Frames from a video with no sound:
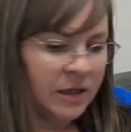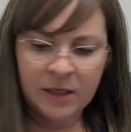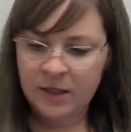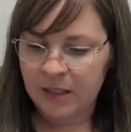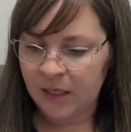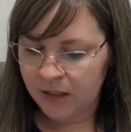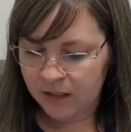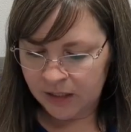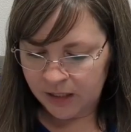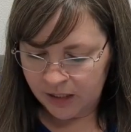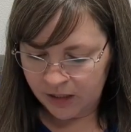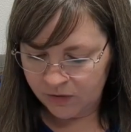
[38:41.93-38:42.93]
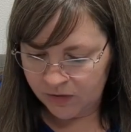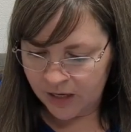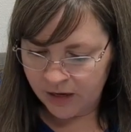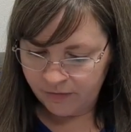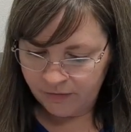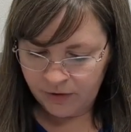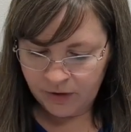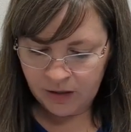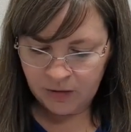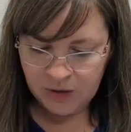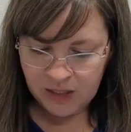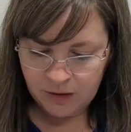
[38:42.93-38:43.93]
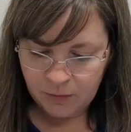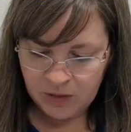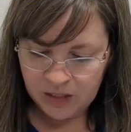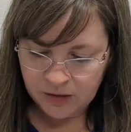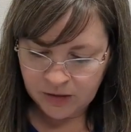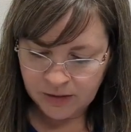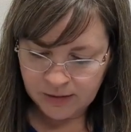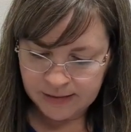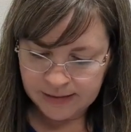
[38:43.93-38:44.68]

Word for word: let's see, did I use that for any of my Olympics?